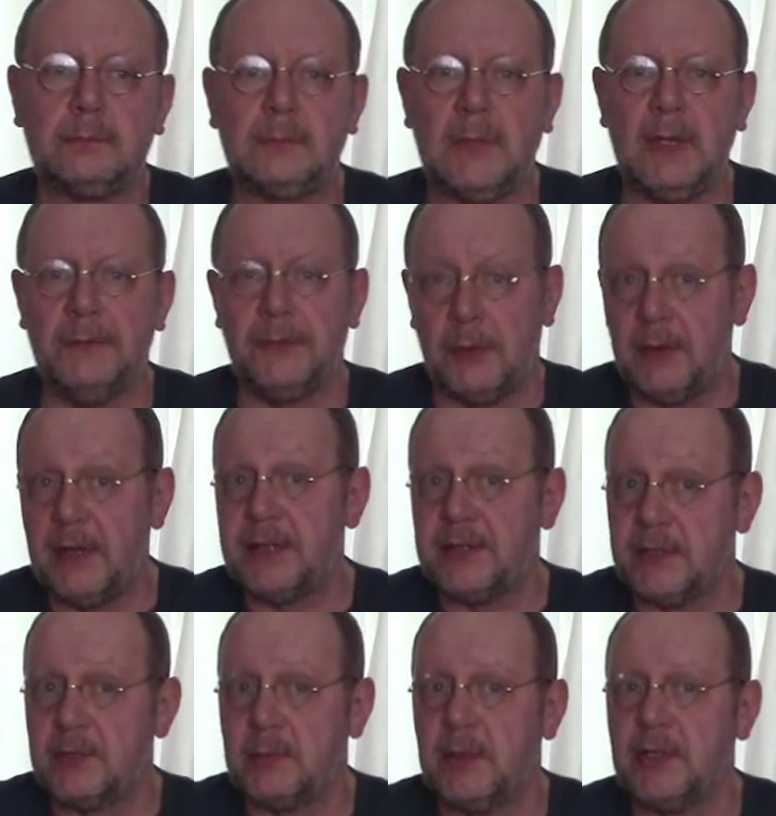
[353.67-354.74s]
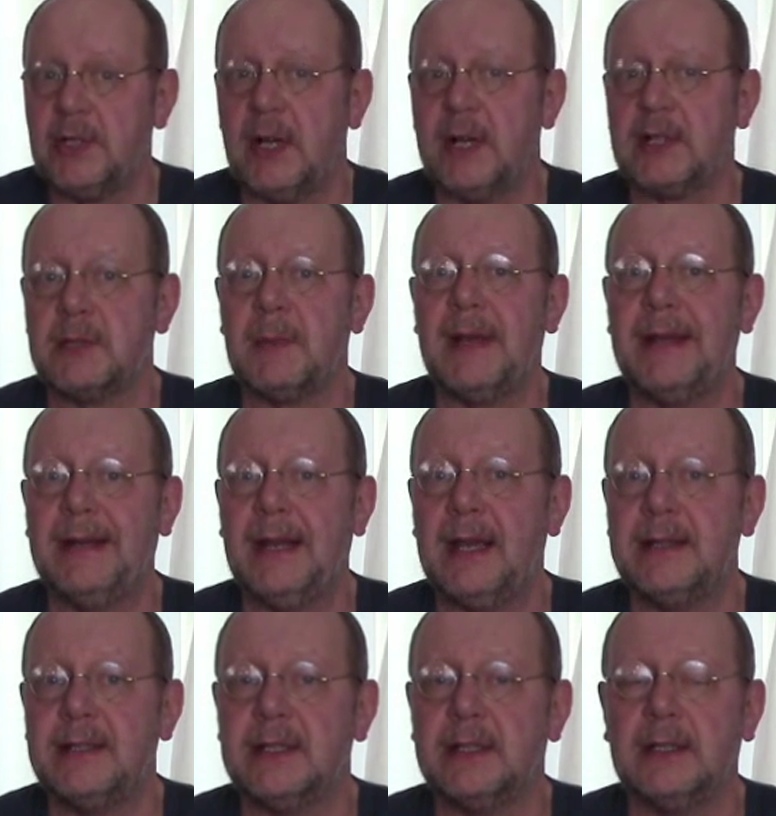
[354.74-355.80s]
for reasons which I'll explain
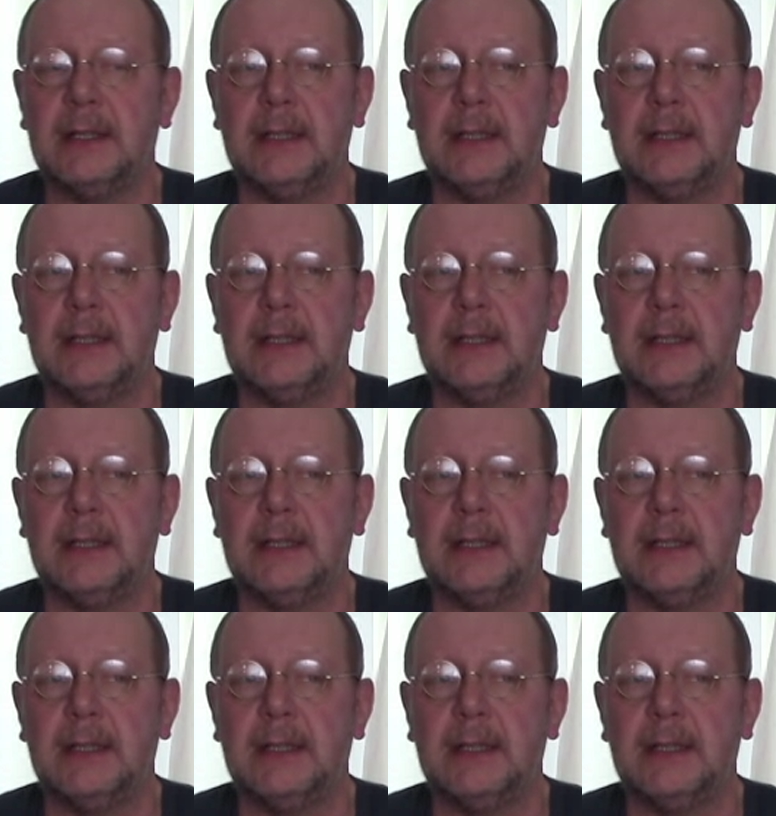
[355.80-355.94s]
later.